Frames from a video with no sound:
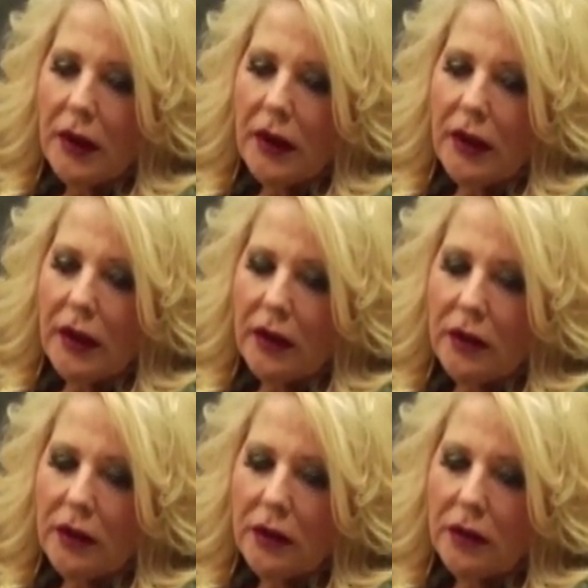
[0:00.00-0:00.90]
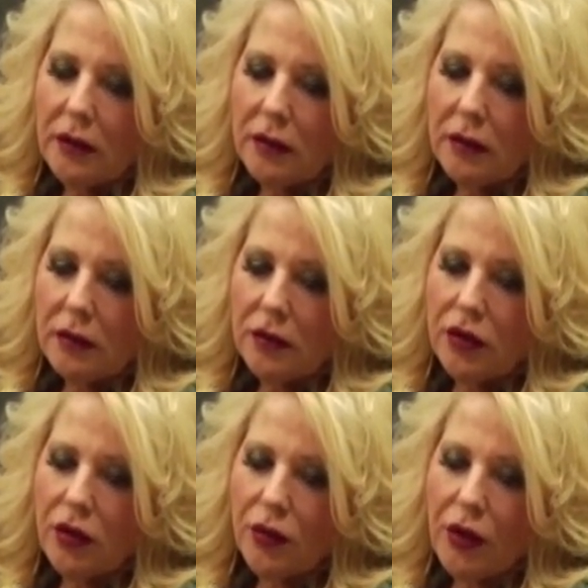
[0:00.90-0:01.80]
And
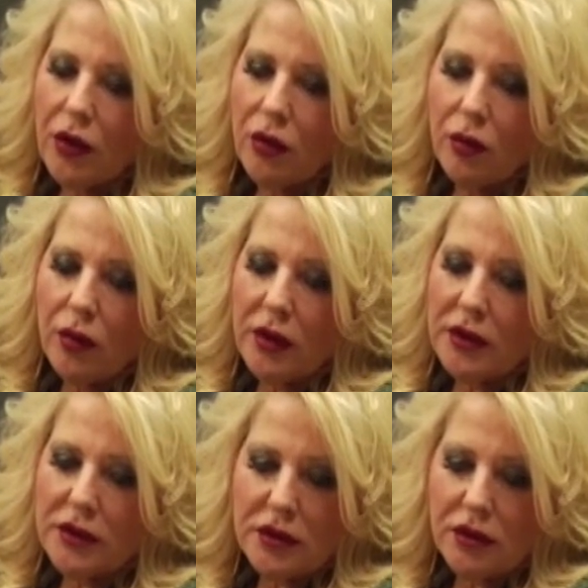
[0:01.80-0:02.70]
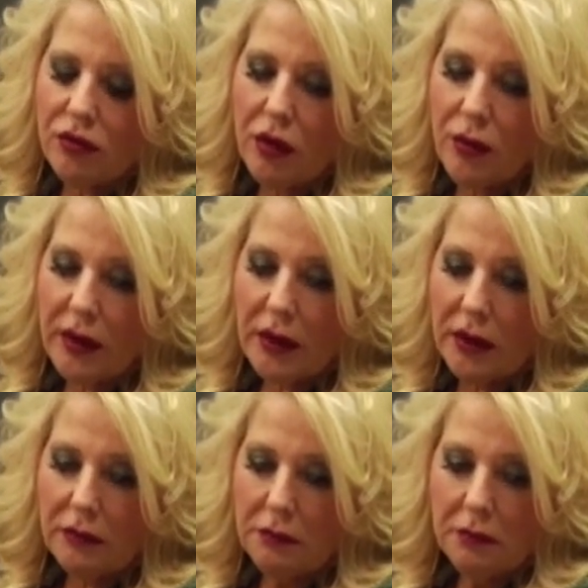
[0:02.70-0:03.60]
LuLaRoe was growing,
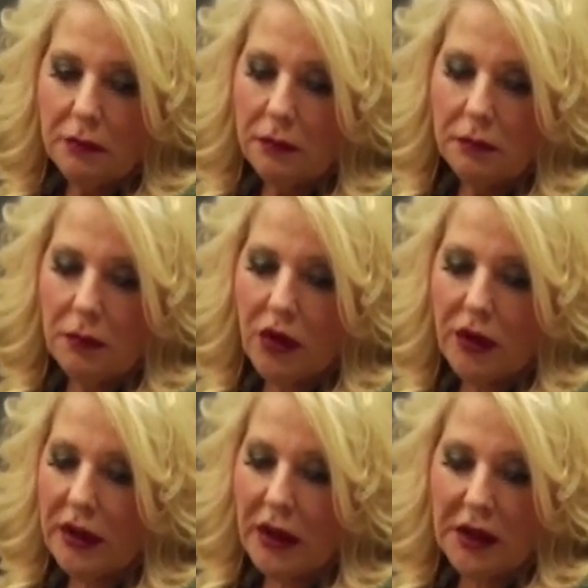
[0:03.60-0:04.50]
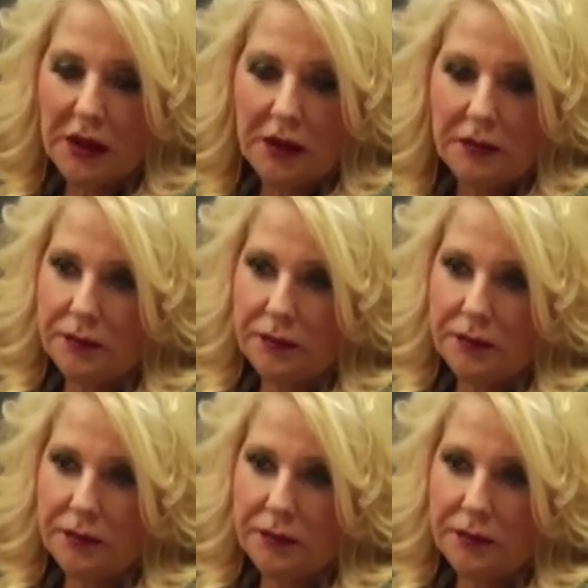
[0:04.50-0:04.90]
and Mark and I